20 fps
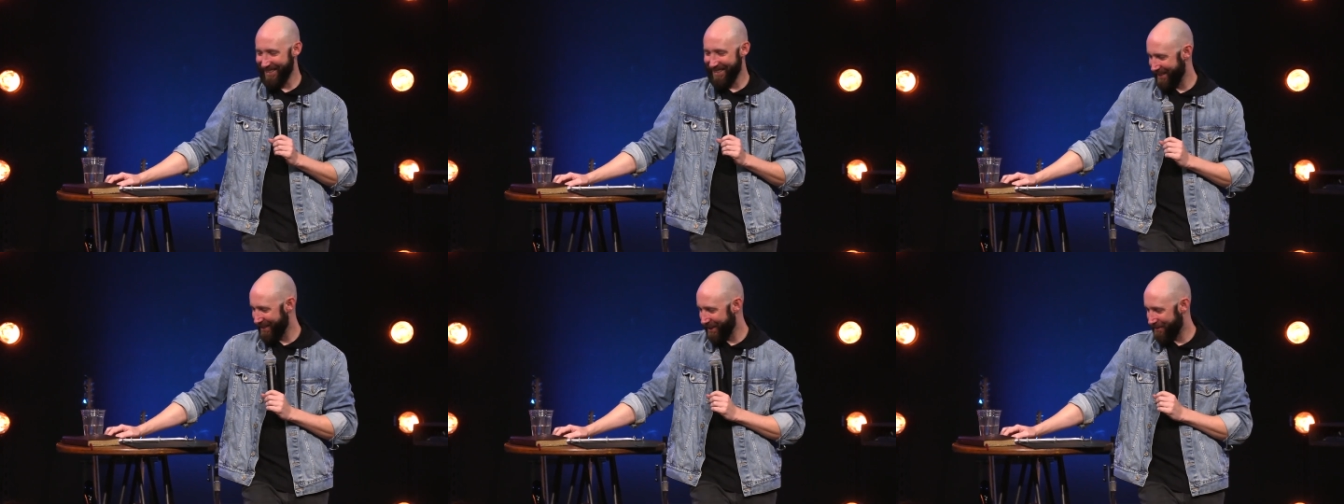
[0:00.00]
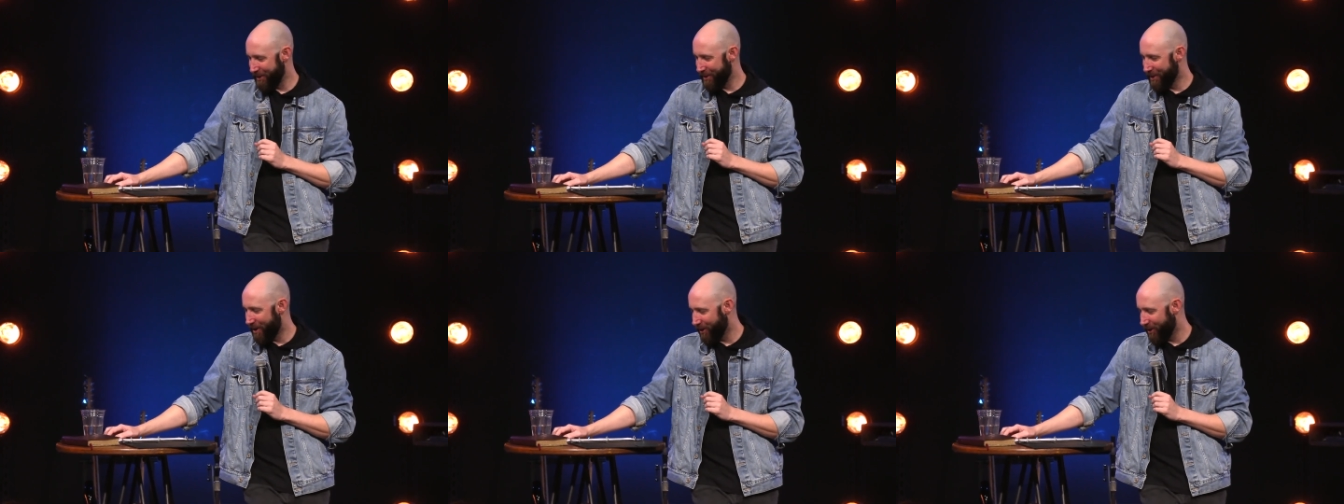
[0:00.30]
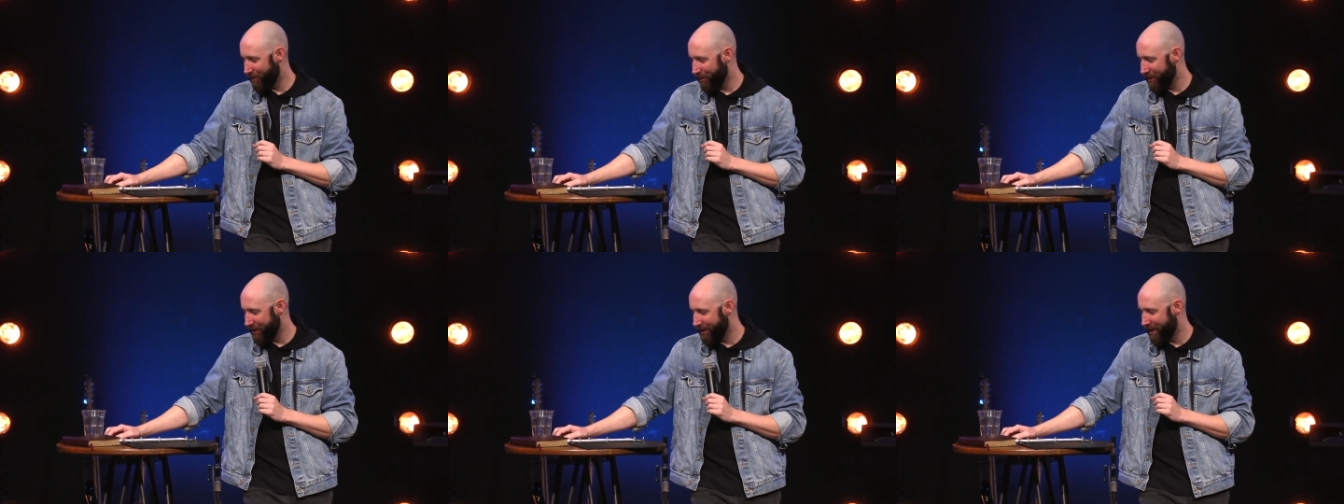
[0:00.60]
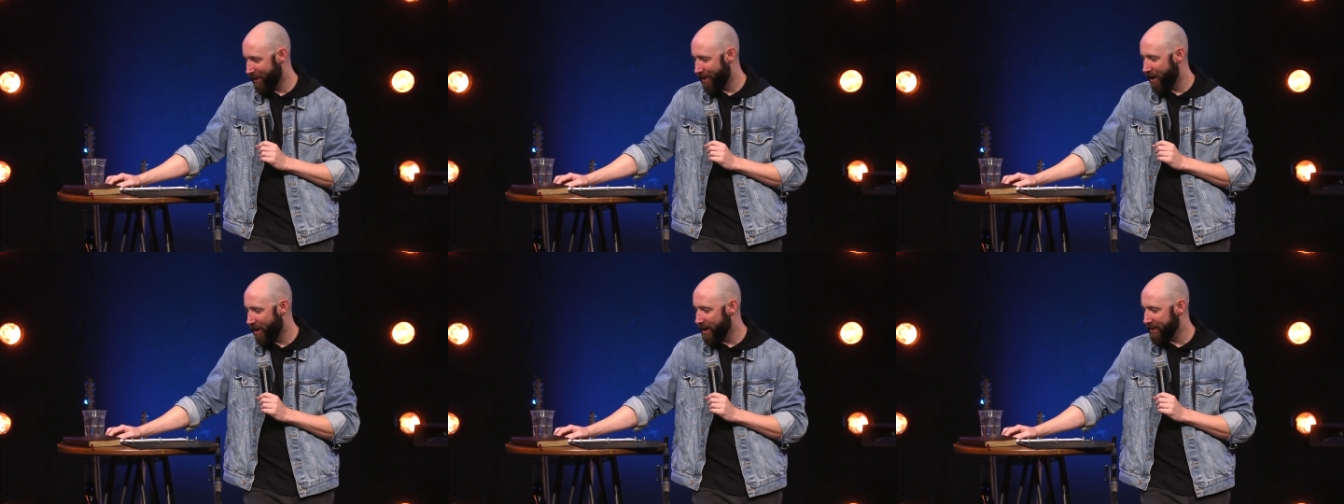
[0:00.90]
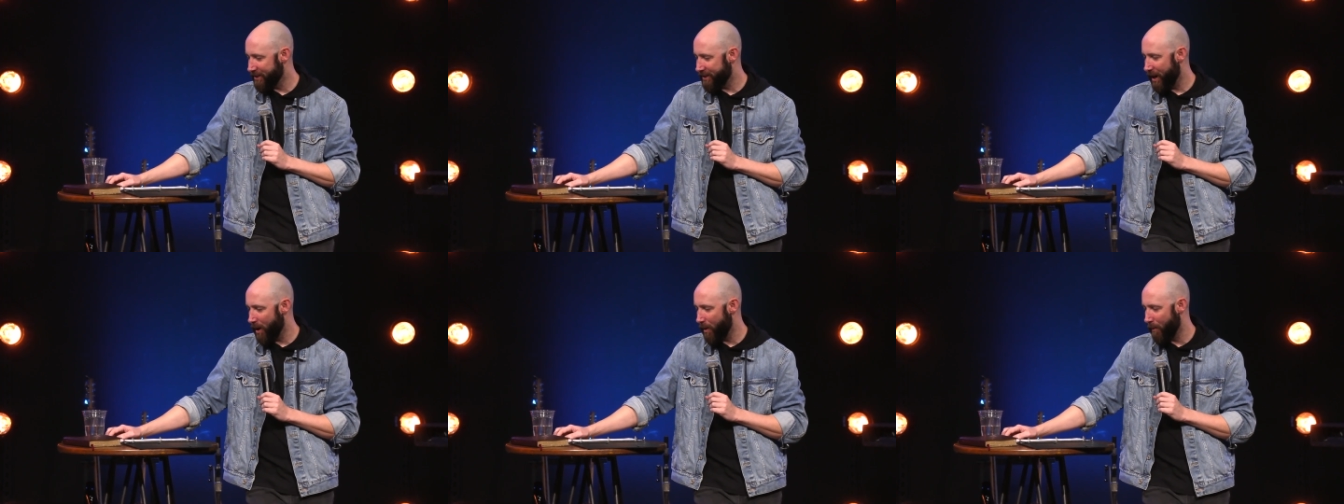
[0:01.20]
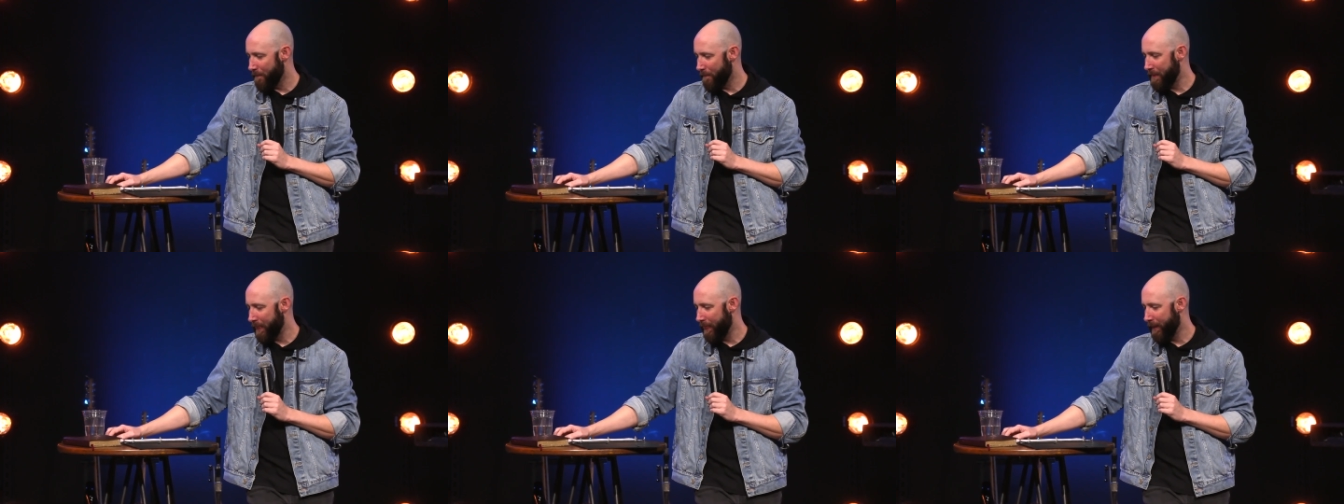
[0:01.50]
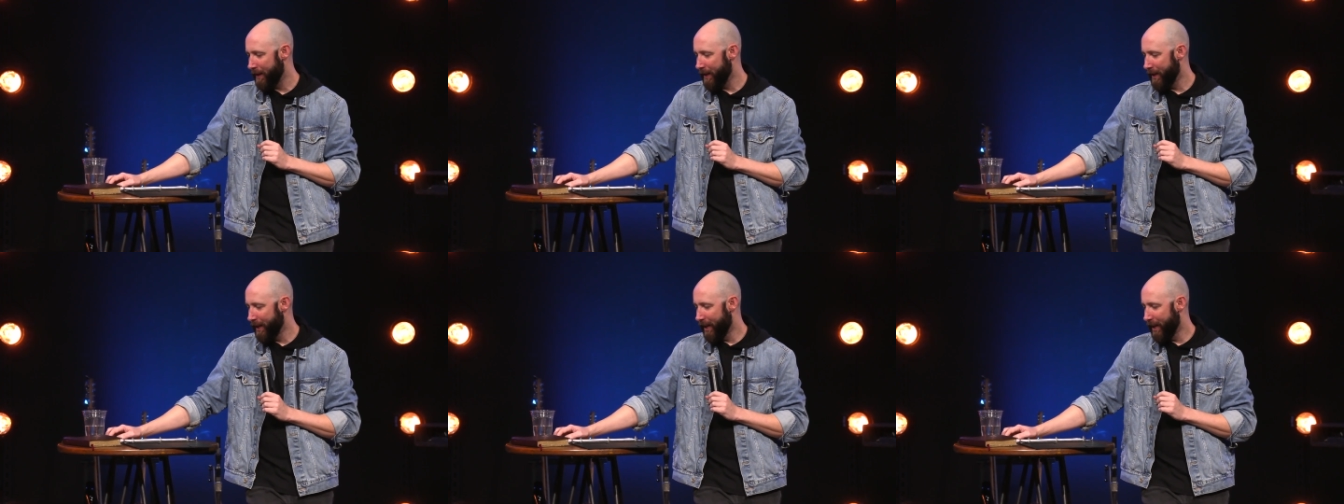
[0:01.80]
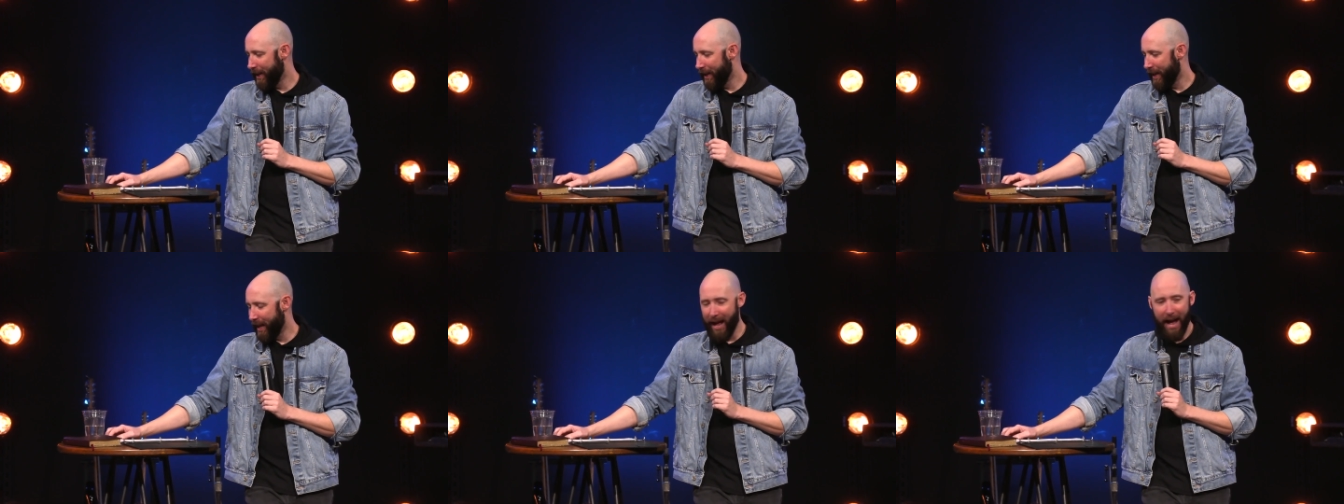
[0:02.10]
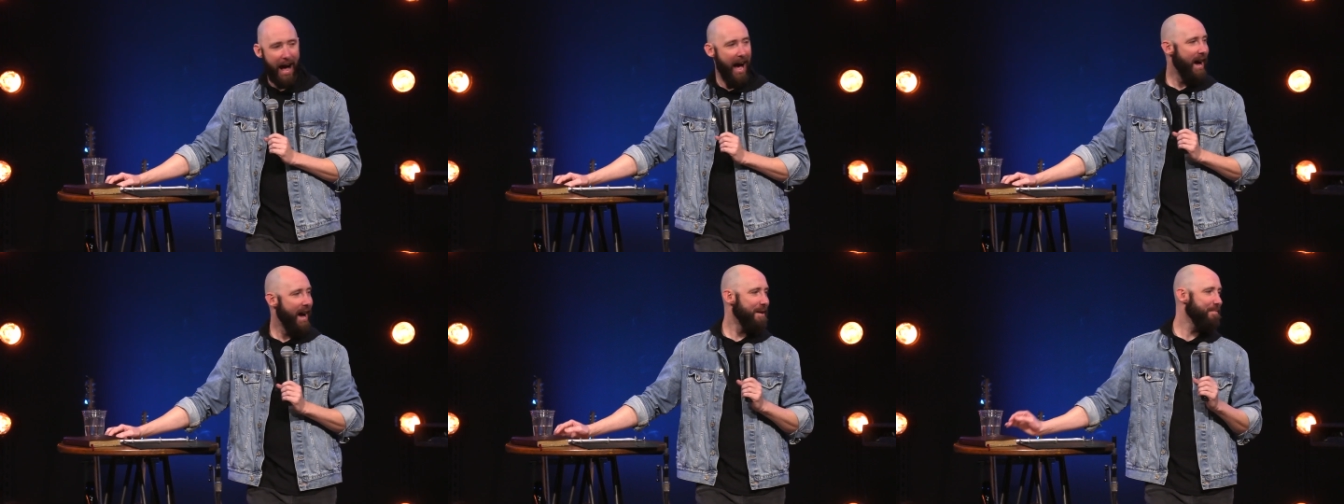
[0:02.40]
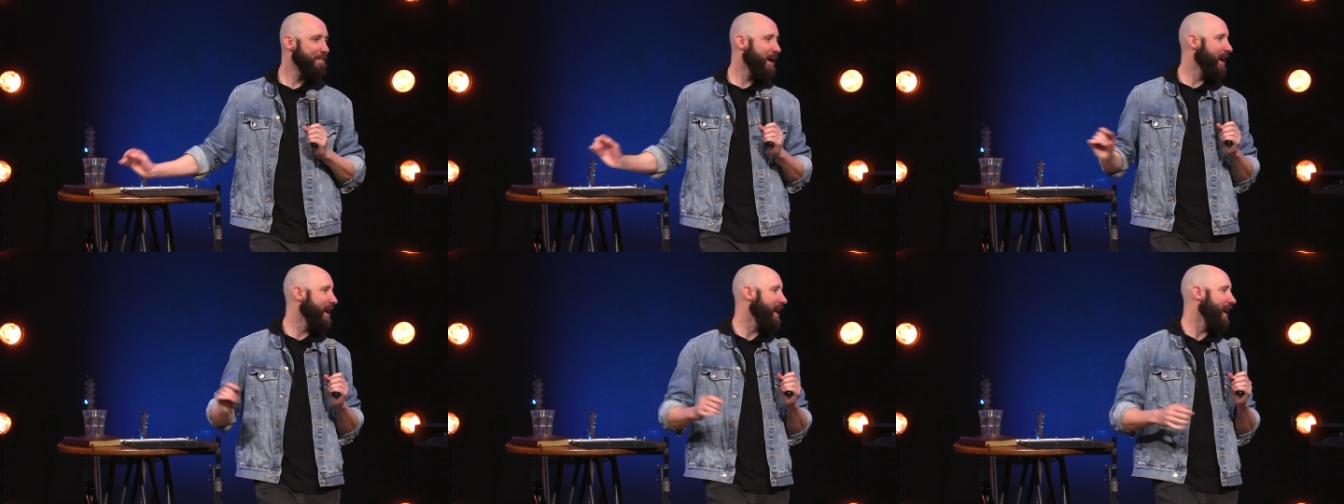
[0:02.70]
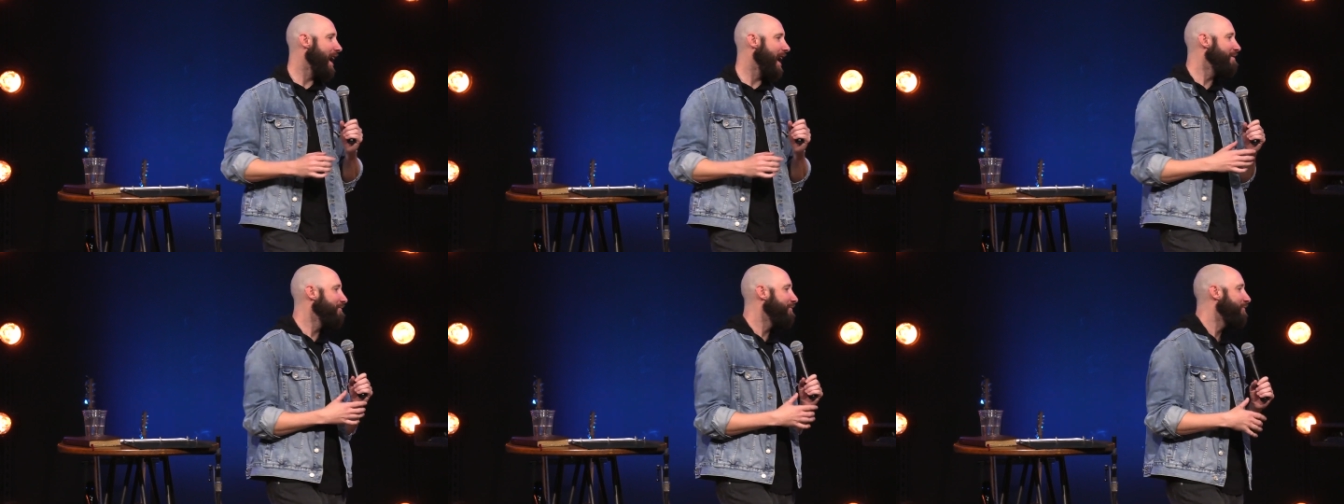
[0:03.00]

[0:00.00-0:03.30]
That wasn't awkward at all. All right, so I'm, uh, I'm